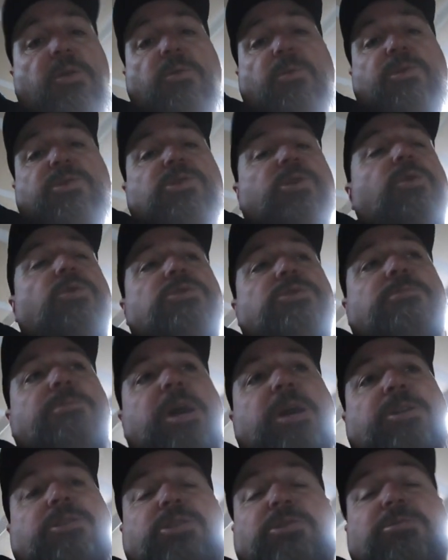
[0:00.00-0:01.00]
which holds
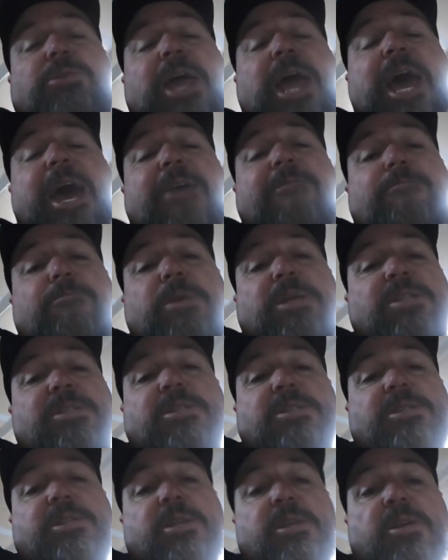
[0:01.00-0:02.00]
about two and a half
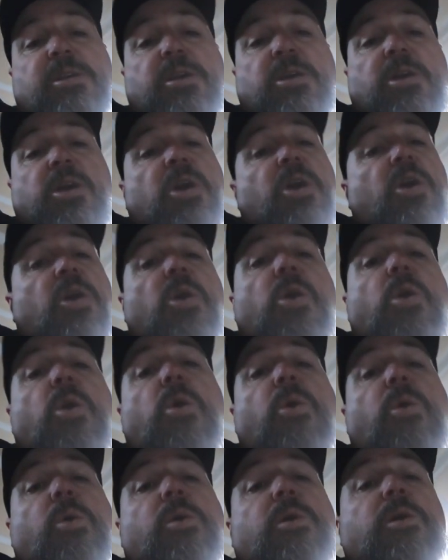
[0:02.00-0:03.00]
pisses,
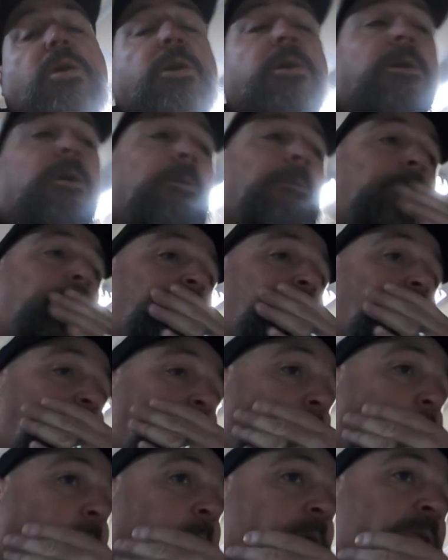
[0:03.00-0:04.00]
or
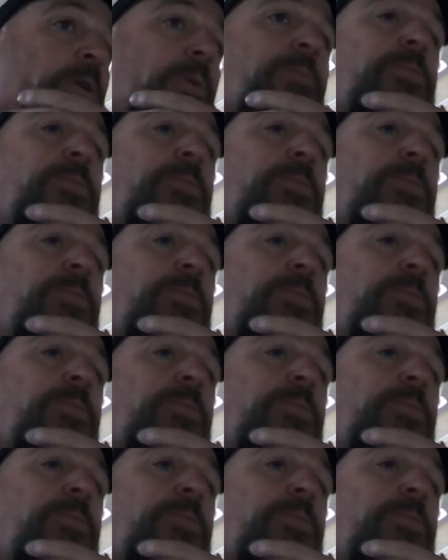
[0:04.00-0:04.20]
you can